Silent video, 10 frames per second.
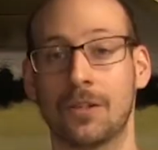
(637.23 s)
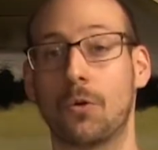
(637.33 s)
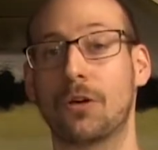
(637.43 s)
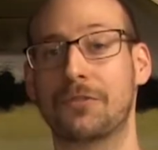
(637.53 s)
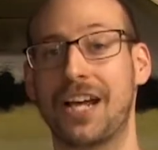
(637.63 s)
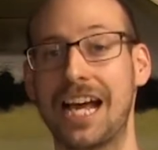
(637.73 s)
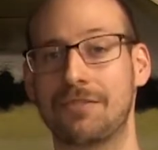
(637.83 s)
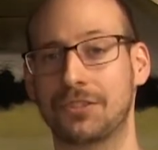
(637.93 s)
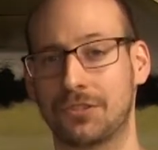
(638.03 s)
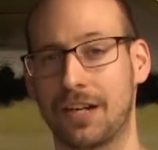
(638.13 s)
Or if you
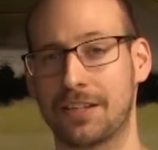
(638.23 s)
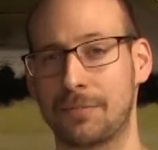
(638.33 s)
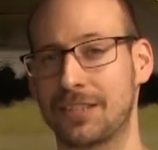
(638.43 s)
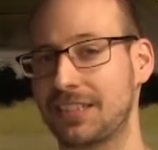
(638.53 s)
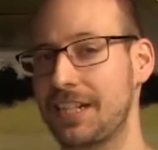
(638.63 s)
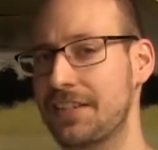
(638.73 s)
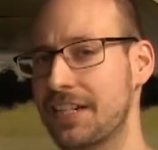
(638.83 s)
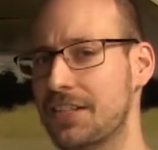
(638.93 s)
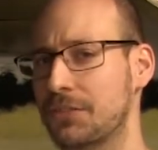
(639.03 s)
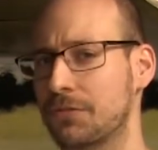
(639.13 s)
haven't tried them, has
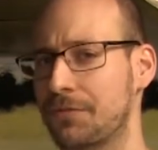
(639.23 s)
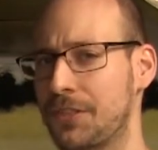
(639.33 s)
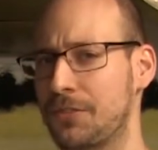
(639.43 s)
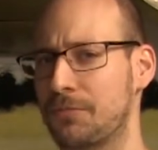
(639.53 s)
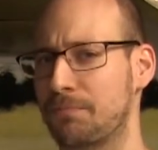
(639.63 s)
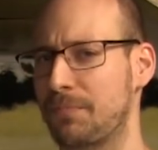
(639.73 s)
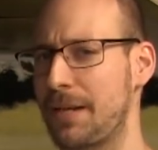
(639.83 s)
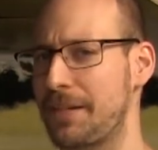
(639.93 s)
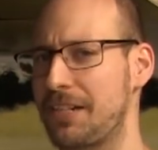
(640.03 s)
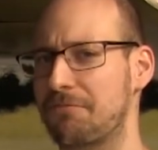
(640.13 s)
anything in this review
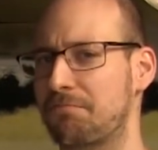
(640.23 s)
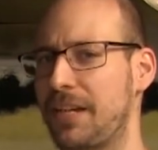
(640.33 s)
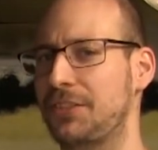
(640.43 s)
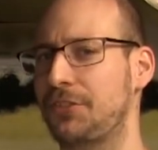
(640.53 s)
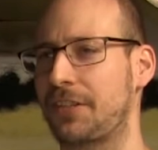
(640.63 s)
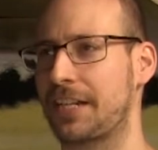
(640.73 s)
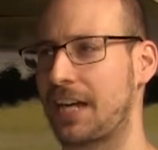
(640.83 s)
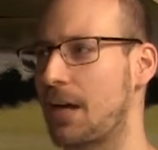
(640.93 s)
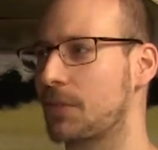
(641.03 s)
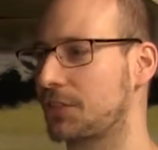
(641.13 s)
maybe made you
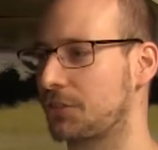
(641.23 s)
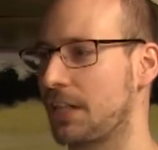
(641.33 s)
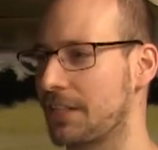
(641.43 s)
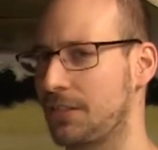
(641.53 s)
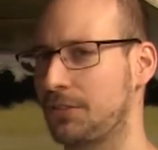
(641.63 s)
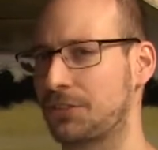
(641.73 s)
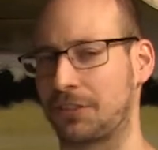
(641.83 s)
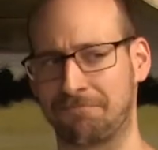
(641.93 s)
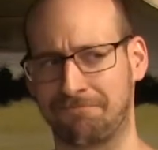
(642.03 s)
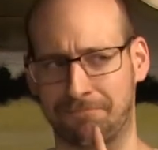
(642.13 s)
think, I want to try those,
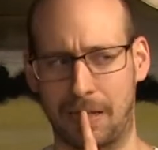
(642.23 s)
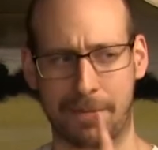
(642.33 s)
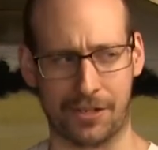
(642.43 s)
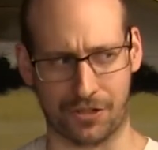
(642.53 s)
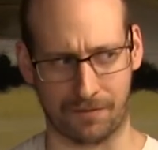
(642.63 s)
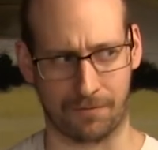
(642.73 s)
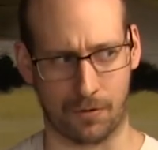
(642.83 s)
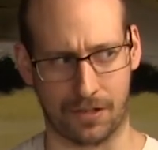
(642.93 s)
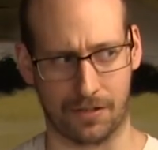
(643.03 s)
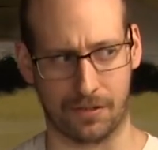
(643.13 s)
or maybe I should
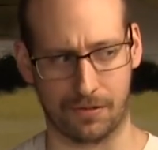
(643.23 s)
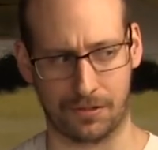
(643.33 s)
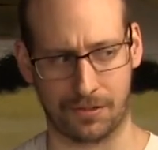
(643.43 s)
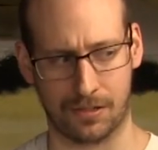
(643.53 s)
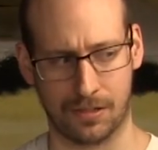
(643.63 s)
avoid those?